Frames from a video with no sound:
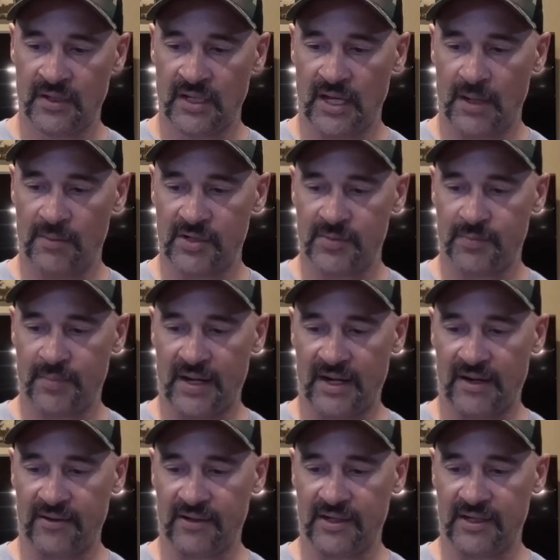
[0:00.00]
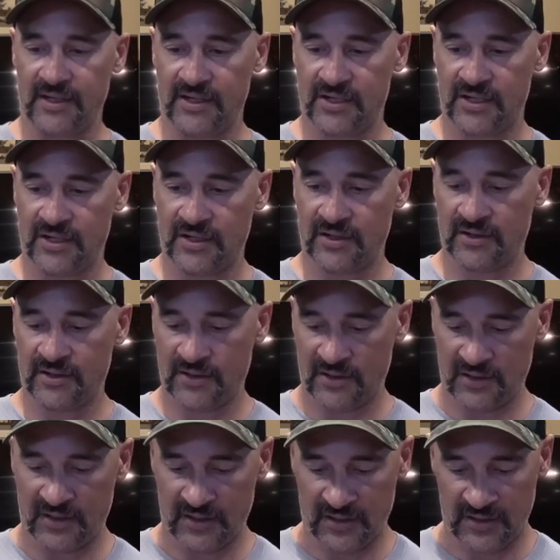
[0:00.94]
how much poundage,
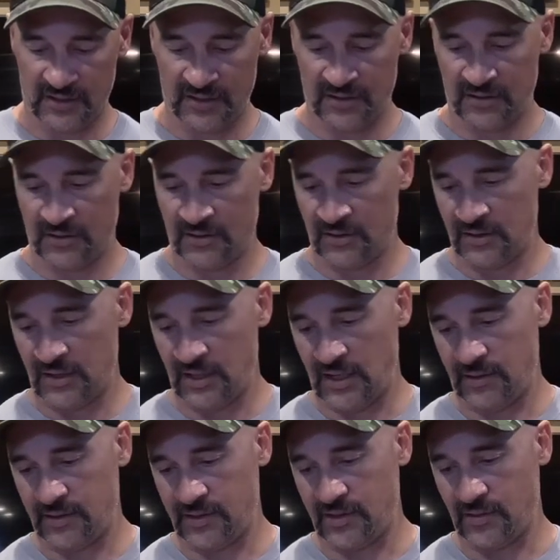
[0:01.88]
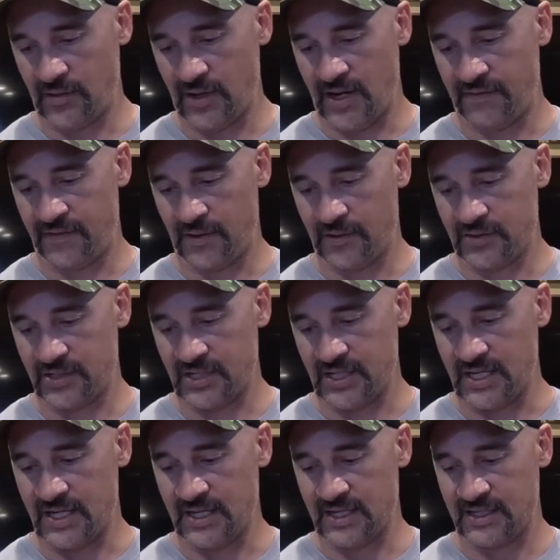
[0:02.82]
how the
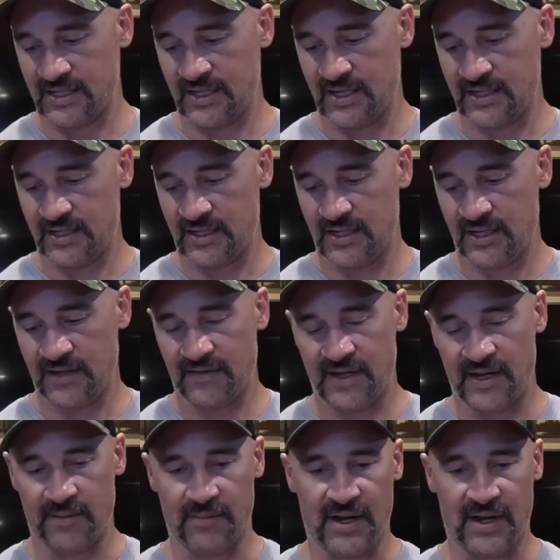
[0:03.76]
FOC is. None of that